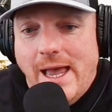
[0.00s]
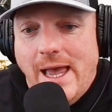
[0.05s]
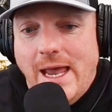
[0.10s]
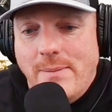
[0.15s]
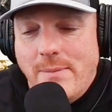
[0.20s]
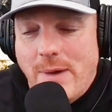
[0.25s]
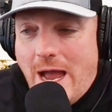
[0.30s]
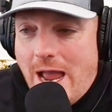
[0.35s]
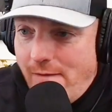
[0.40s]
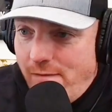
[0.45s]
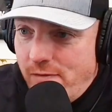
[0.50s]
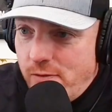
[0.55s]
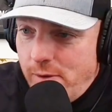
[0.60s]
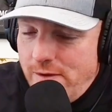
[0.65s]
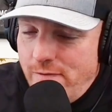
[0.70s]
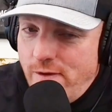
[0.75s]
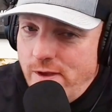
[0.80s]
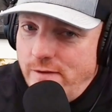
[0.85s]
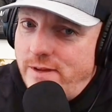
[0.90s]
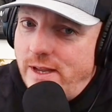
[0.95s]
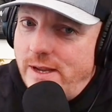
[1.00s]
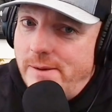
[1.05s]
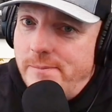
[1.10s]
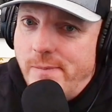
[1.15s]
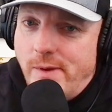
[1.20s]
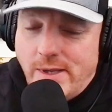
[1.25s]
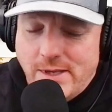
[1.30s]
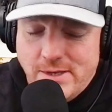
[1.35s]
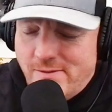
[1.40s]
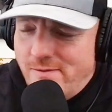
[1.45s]
And my F-350,
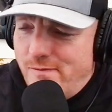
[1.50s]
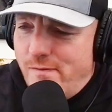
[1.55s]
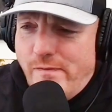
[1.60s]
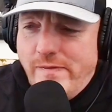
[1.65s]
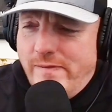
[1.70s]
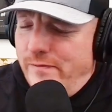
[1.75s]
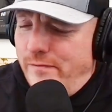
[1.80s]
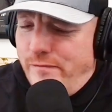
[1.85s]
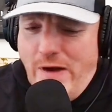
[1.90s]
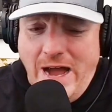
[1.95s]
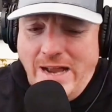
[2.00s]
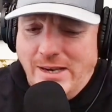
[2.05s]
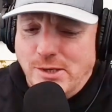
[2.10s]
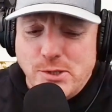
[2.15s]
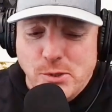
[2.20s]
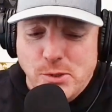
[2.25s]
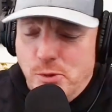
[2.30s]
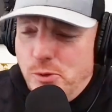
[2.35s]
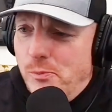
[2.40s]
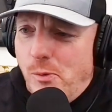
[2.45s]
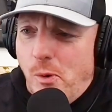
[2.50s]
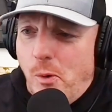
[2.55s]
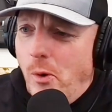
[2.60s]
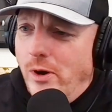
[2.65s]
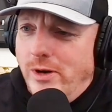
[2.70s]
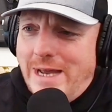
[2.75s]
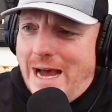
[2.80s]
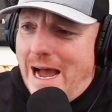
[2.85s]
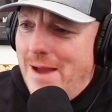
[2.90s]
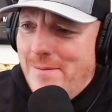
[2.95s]
which find two
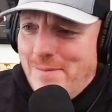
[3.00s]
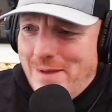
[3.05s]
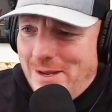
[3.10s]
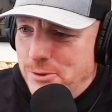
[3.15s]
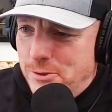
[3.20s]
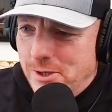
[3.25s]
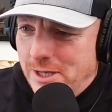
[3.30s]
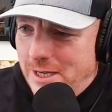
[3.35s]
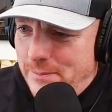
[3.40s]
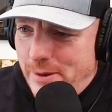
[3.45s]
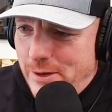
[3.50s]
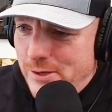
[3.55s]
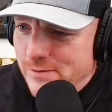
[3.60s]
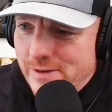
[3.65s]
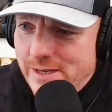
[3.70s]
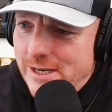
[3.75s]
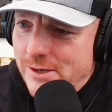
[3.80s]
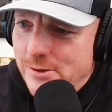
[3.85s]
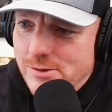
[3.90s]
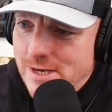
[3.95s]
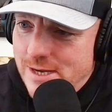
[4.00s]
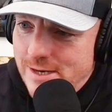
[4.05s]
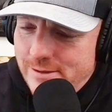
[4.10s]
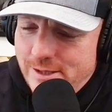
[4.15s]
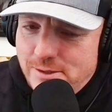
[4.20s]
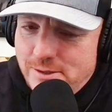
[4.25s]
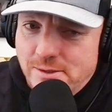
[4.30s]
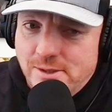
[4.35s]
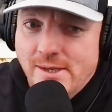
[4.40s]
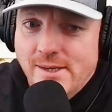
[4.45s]
more diametrically opposed vehicles. I don't
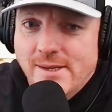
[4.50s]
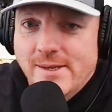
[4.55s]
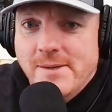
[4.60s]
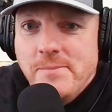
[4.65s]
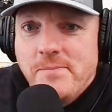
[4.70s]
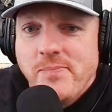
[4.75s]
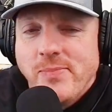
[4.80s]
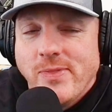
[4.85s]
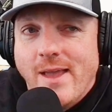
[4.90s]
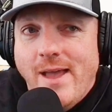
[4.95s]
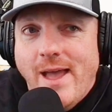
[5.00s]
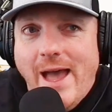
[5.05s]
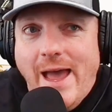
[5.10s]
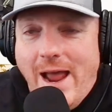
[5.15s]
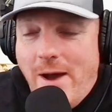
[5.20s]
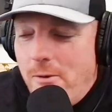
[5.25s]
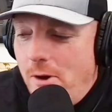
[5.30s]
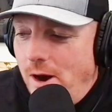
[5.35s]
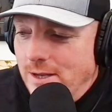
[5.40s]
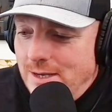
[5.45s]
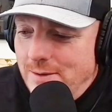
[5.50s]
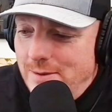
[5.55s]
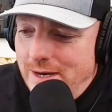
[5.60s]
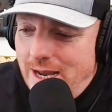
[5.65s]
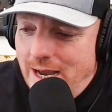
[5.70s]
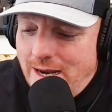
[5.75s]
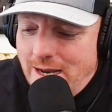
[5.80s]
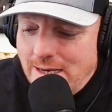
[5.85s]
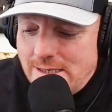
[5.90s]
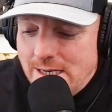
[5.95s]
know. And I walked in
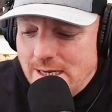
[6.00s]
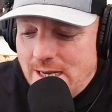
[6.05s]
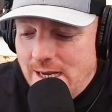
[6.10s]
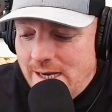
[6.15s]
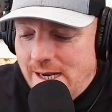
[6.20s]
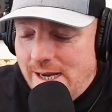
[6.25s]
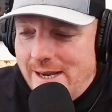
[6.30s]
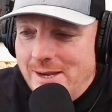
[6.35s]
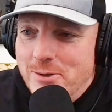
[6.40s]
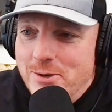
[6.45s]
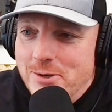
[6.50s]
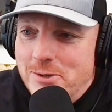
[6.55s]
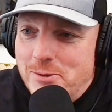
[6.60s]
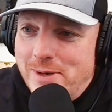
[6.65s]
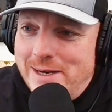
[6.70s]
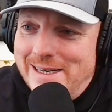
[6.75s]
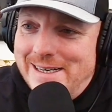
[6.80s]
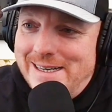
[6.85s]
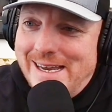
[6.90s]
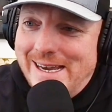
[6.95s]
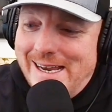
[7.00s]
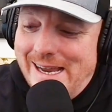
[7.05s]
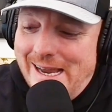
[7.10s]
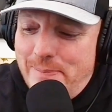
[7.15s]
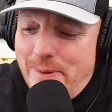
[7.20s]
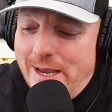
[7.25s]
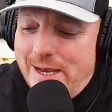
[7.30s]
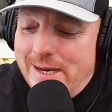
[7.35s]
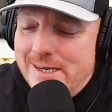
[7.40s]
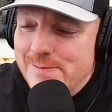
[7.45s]
one night and I said, honey, your tree hugging
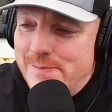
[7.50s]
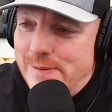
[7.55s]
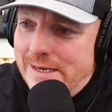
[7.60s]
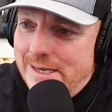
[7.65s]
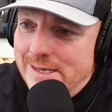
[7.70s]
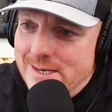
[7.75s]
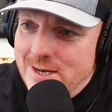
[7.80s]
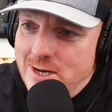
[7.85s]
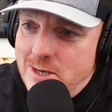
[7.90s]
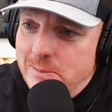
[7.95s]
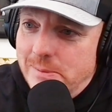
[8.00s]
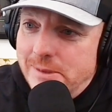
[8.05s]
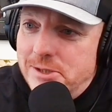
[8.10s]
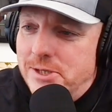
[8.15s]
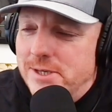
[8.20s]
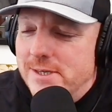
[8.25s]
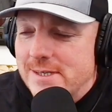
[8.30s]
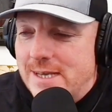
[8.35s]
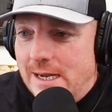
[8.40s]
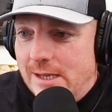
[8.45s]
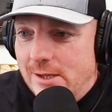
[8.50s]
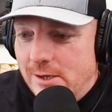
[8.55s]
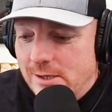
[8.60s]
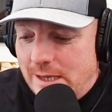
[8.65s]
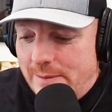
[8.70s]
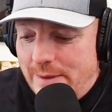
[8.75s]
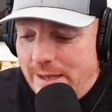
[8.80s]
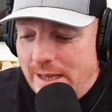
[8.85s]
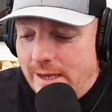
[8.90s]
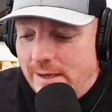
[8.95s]
hippie husband is home. And she just kind of
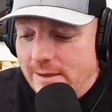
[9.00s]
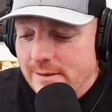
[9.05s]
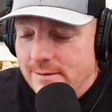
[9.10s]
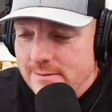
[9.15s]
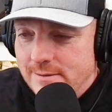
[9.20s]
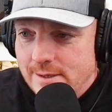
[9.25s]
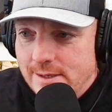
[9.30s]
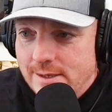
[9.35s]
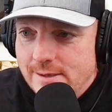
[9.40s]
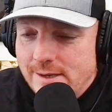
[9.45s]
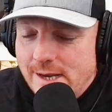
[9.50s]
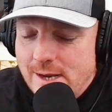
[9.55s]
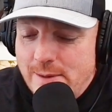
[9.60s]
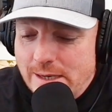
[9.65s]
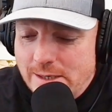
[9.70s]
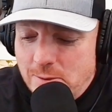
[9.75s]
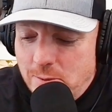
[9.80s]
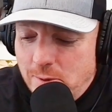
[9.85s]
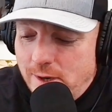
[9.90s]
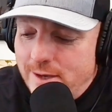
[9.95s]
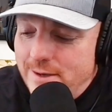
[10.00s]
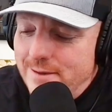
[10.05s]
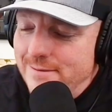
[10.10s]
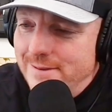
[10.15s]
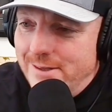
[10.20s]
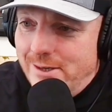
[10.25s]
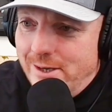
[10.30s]
looked at me like, go back to work.